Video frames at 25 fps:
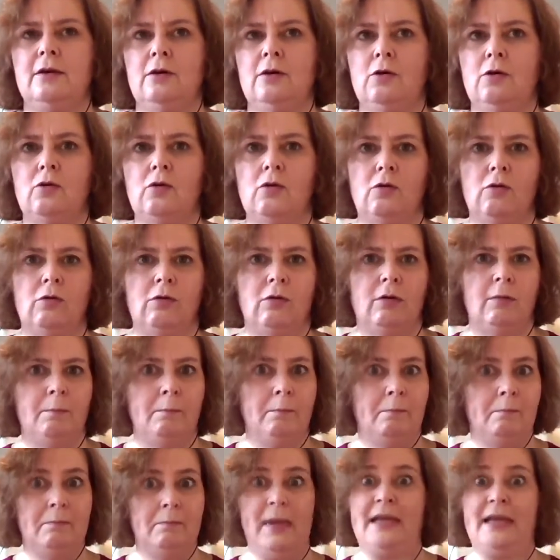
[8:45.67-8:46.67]
or
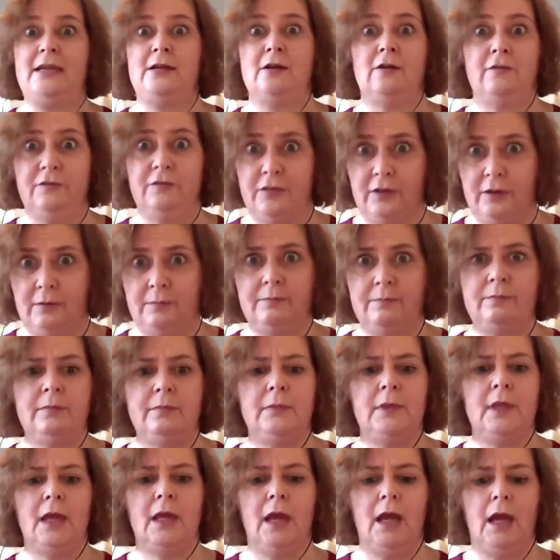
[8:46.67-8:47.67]
many of them,
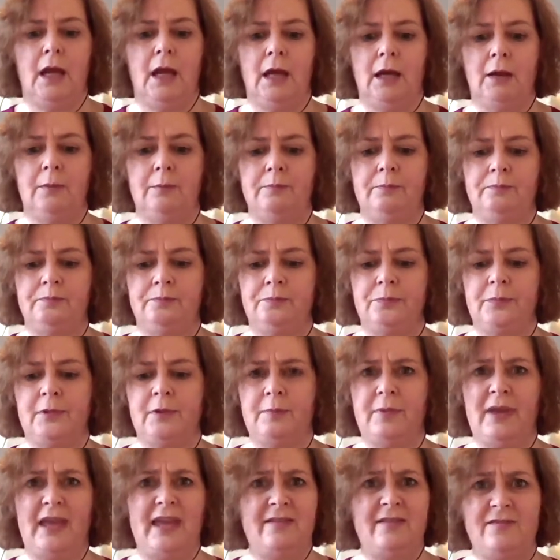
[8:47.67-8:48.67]

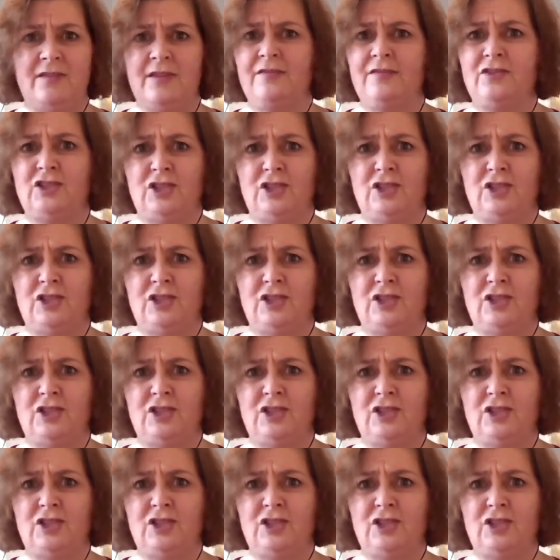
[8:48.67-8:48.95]
but even if